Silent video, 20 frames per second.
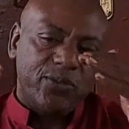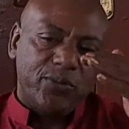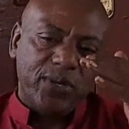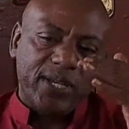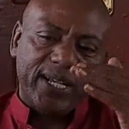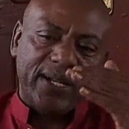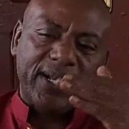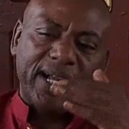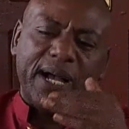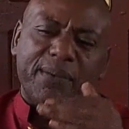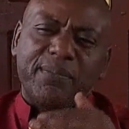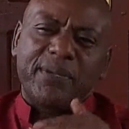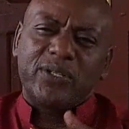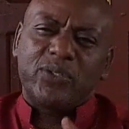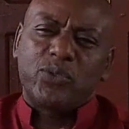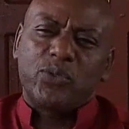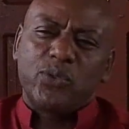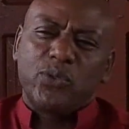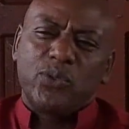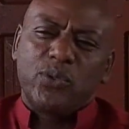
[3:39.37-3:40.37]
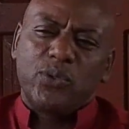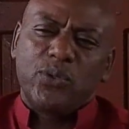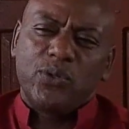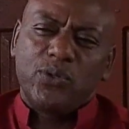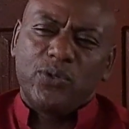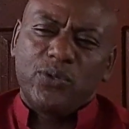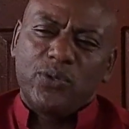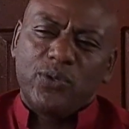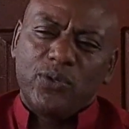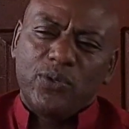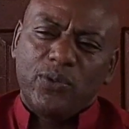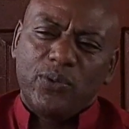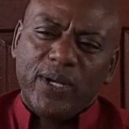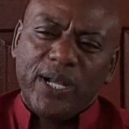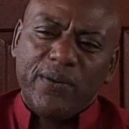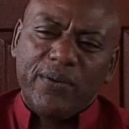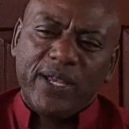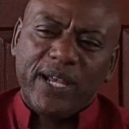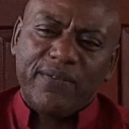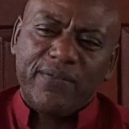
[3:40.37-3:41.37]
as we come into
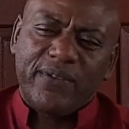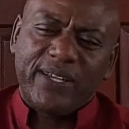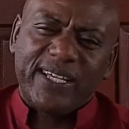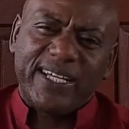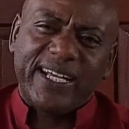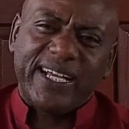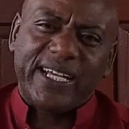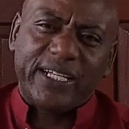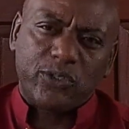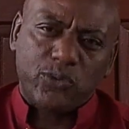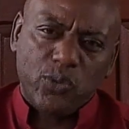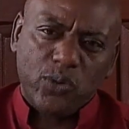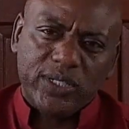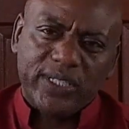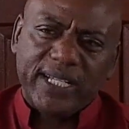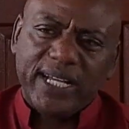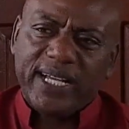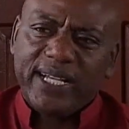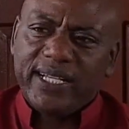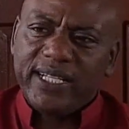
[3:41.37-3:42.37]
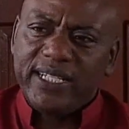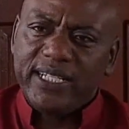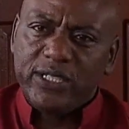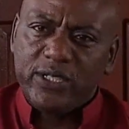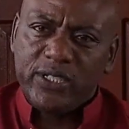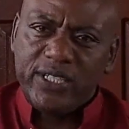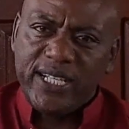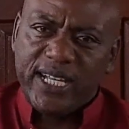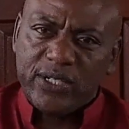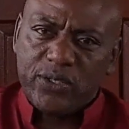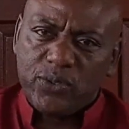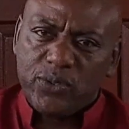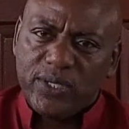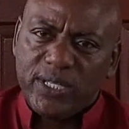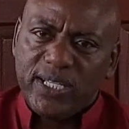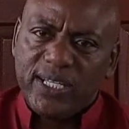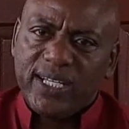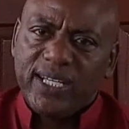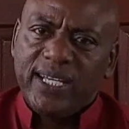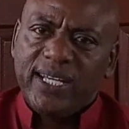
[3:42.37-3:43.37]
where we have Keringet water in
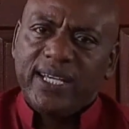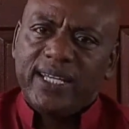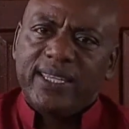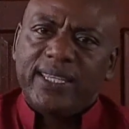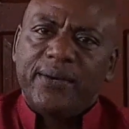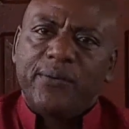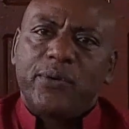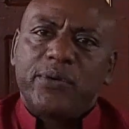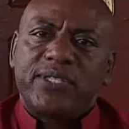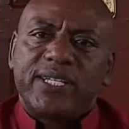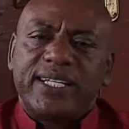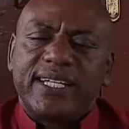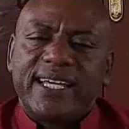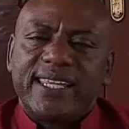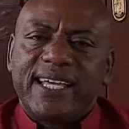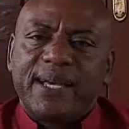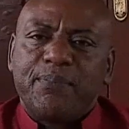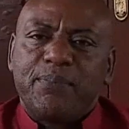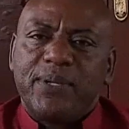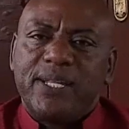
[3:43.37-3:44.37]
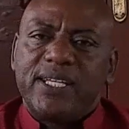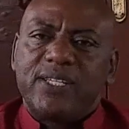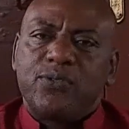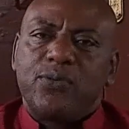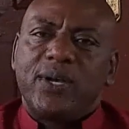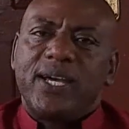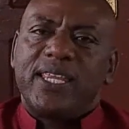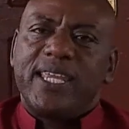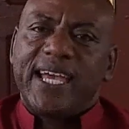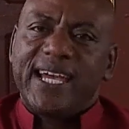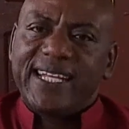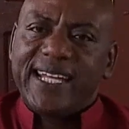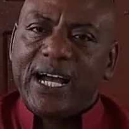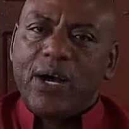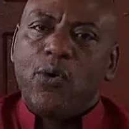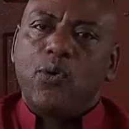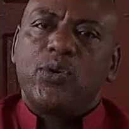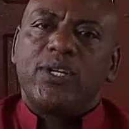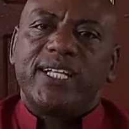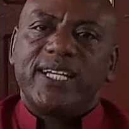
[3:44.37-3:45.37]
Nyaturi, there was another place where they had a
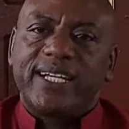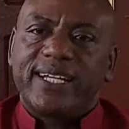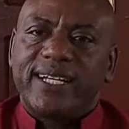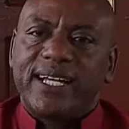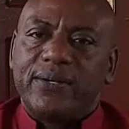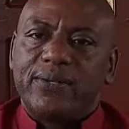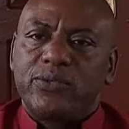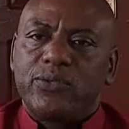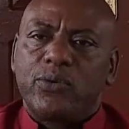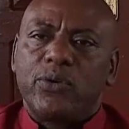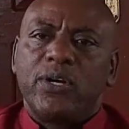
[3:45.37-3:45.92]
holding ground.